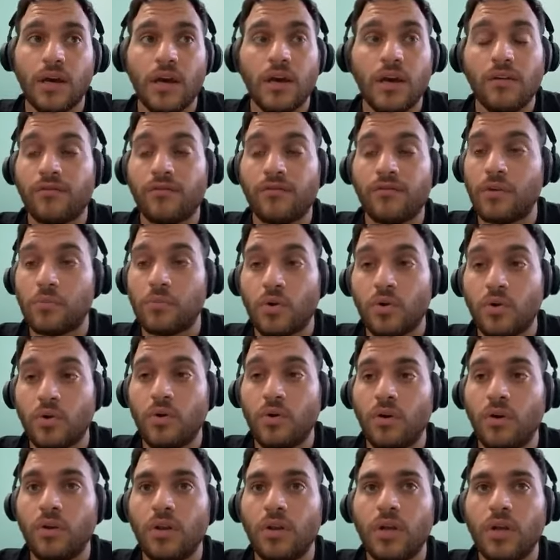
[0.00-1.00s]
from
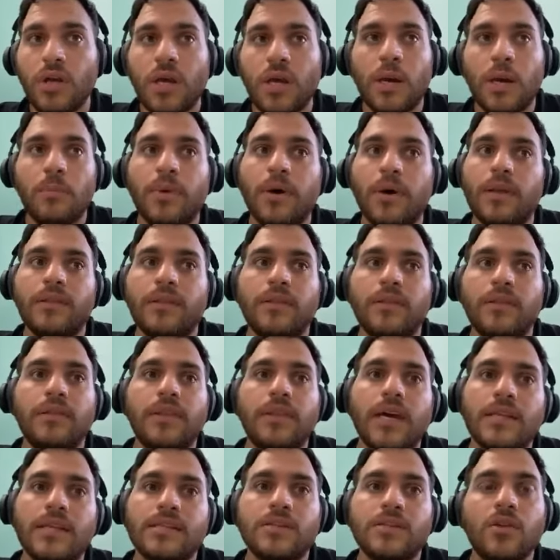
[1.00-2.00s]
Google, but
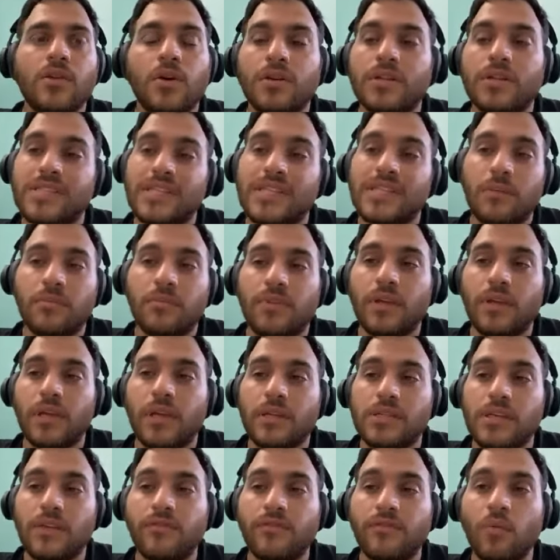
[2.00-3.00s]
that's not the same things.
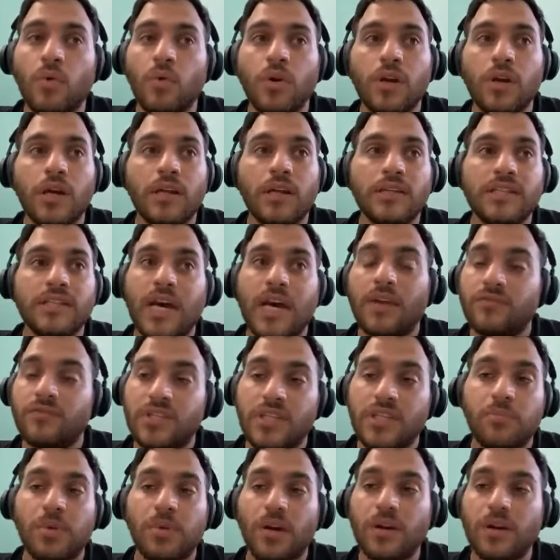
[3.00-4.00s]
If you wanna dive
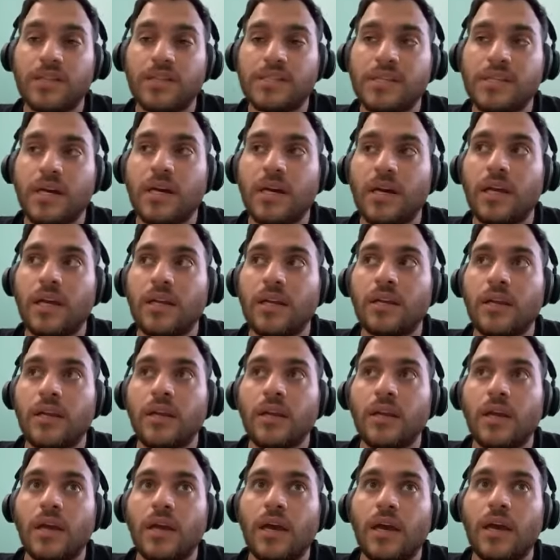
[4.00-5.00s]
deeper inside,
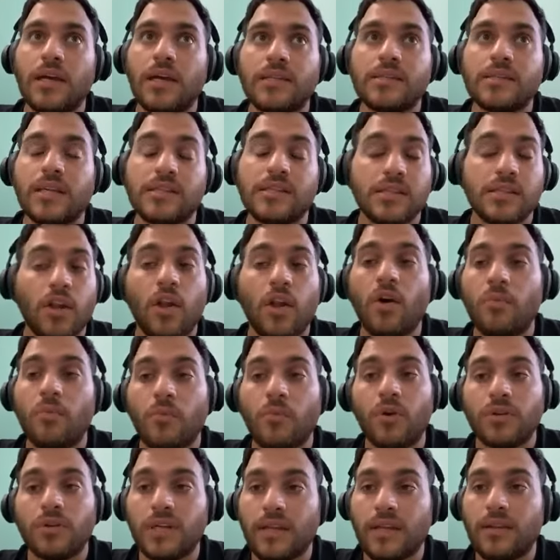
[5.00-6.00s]
it's a lot more
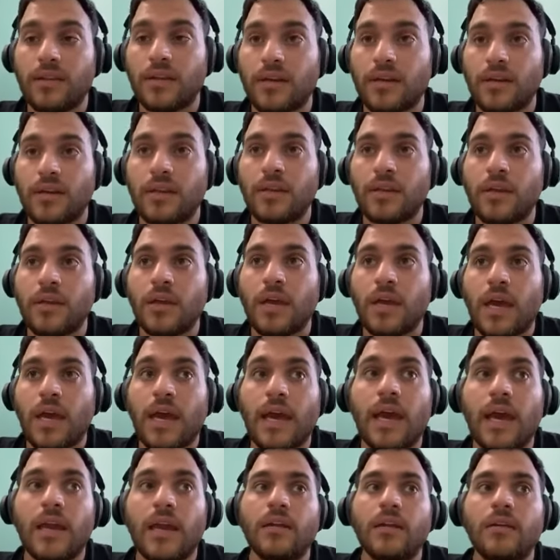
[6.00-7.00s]
than that.
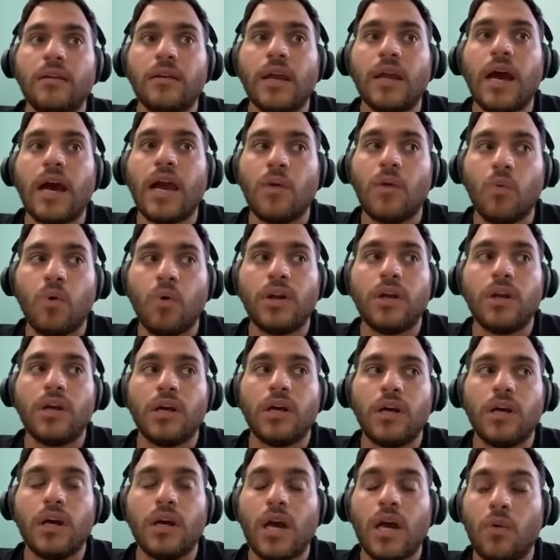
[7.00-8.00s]
And I
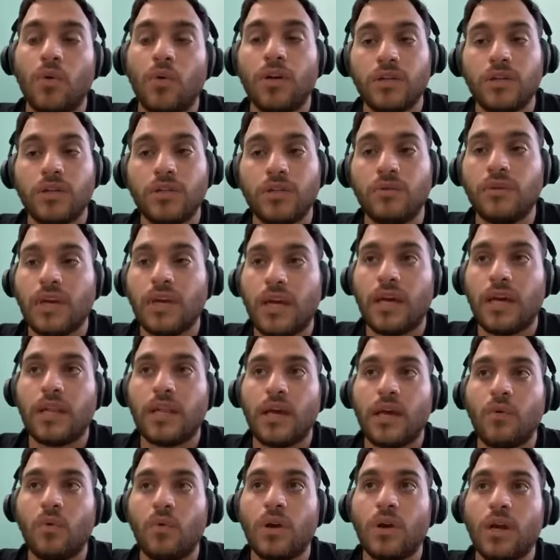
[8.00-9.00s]
wanna do that. I
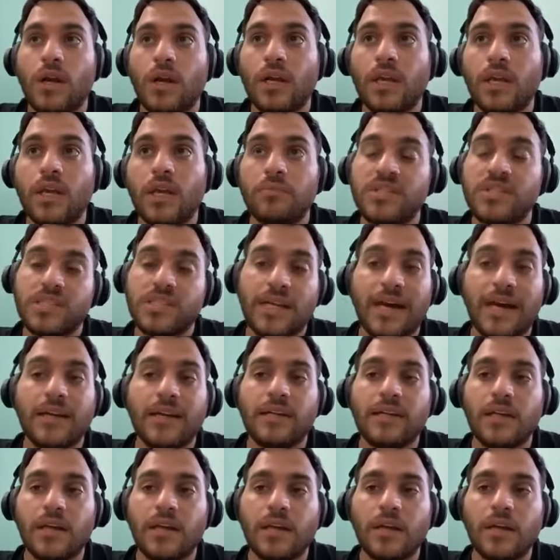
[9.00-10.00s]
wanna keep
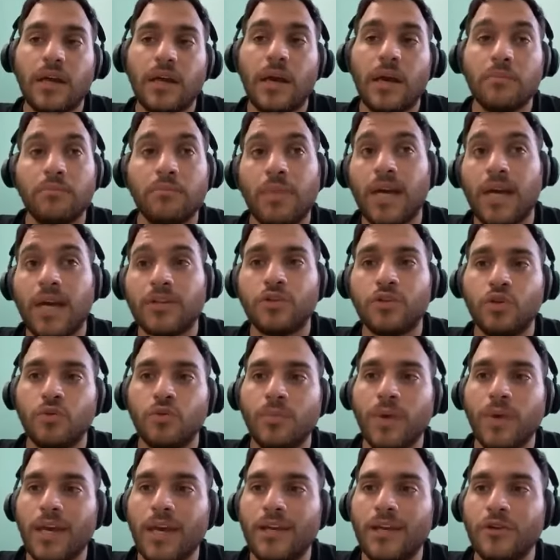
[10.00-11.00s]
studying. I'm back to
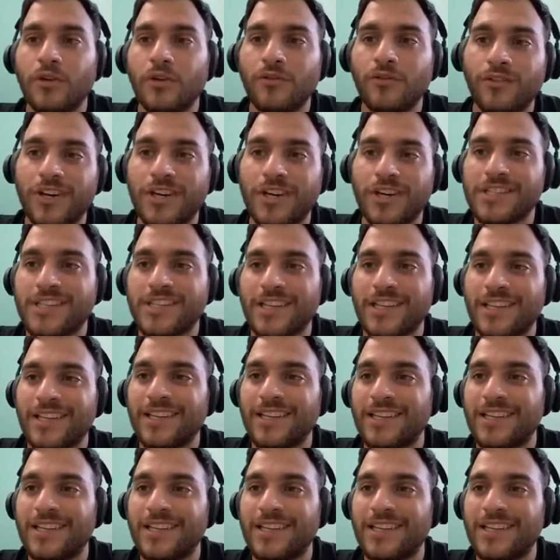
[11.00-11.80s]
my university,